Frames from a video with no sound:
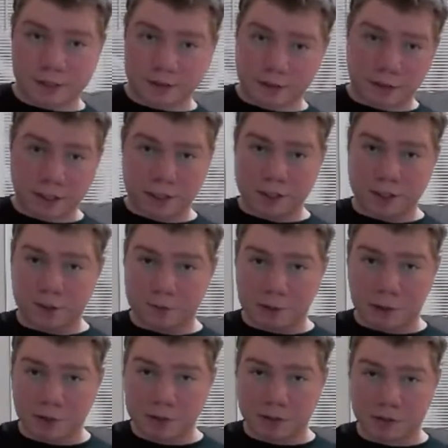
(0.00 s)
There we go. The new
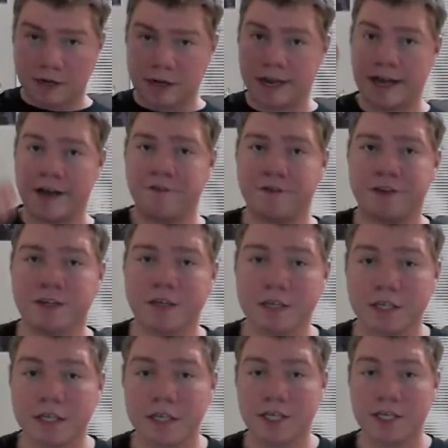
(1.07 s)
poster I have.
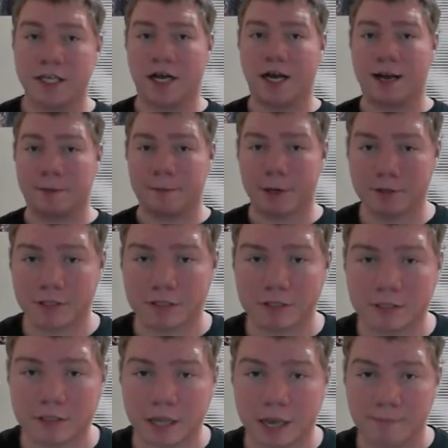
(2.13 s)
I
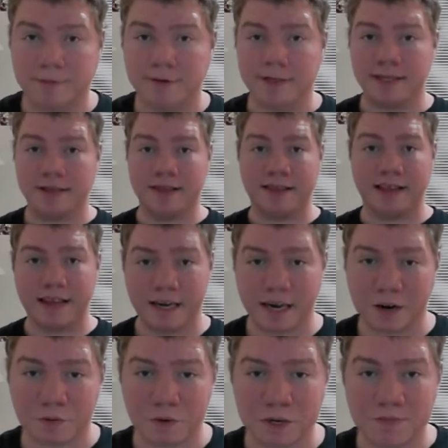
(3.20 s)
put it there.
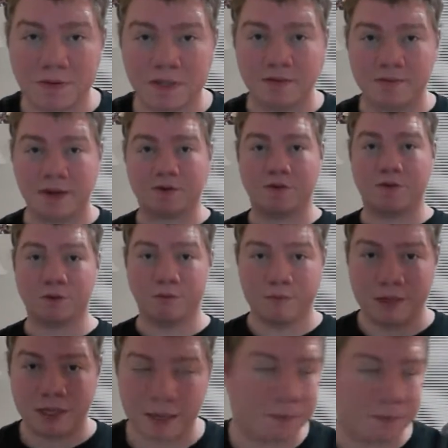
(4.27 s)
I would have put it in my room,
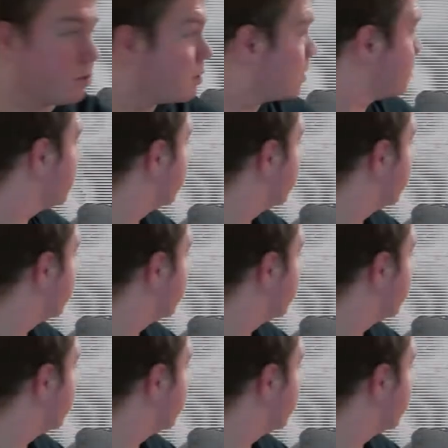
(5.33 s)
but I posted